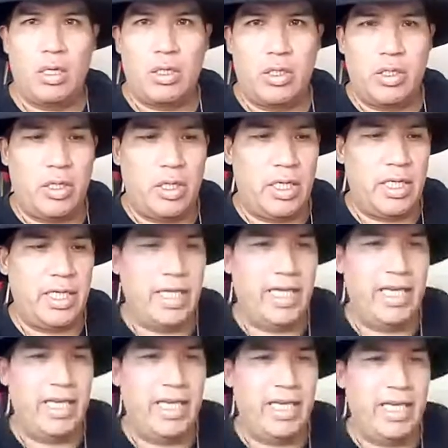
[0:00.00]
Good
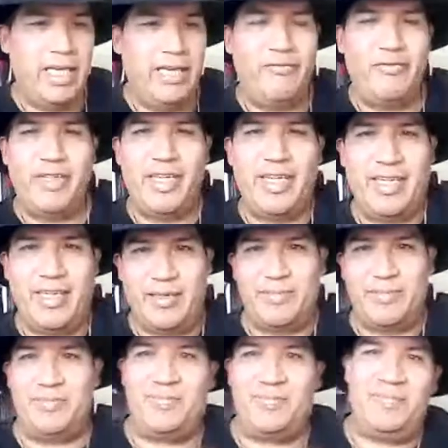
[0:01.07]
evening.
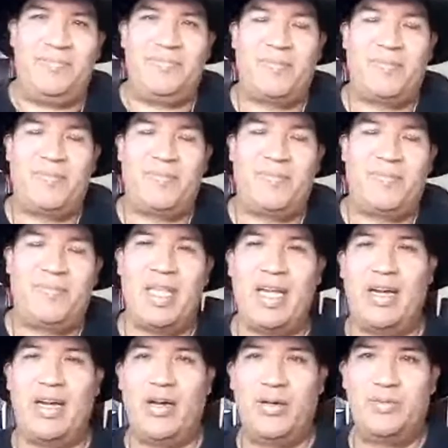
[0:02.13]

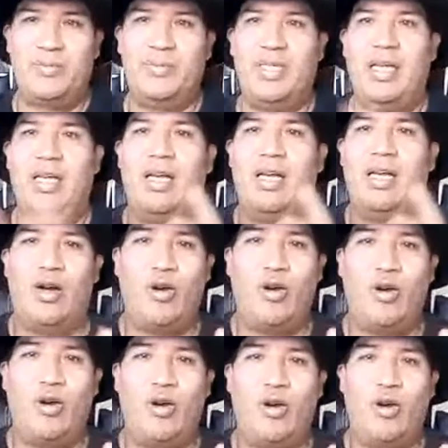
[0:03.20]
Now,
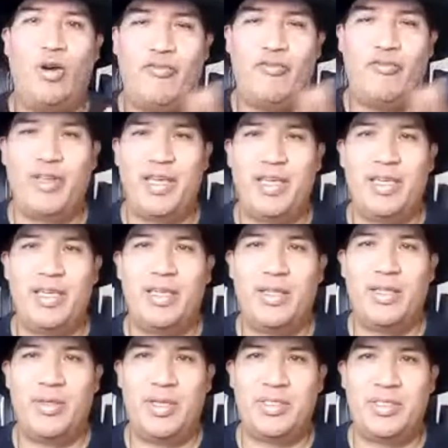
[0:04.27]
hopefully,
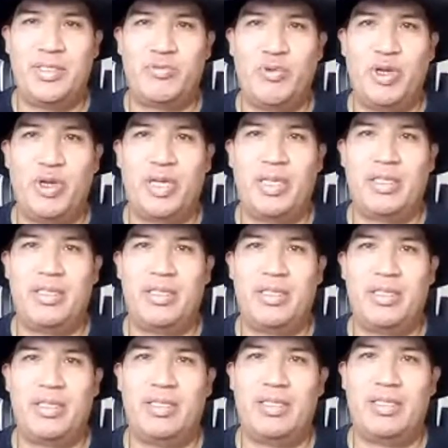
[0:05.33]
this is working.
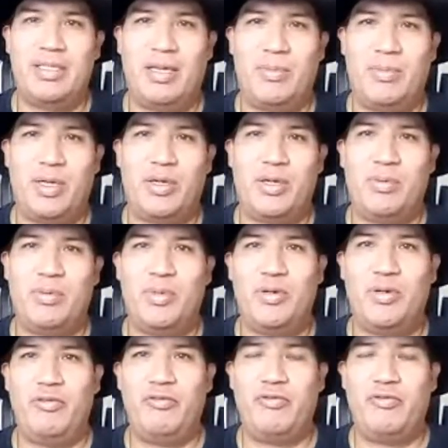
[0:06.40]
I'm not going to
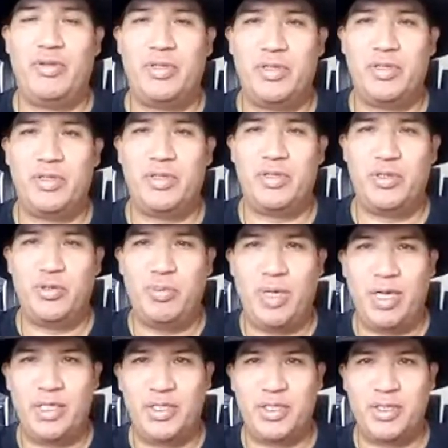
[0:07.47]
move too
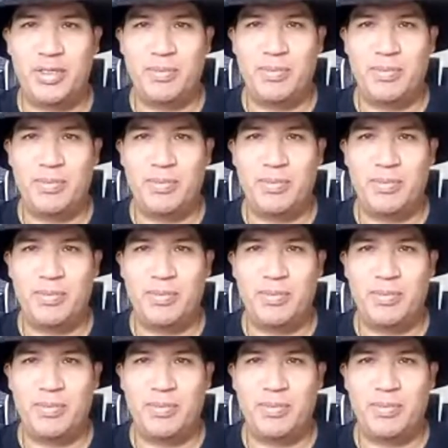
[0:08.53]
much.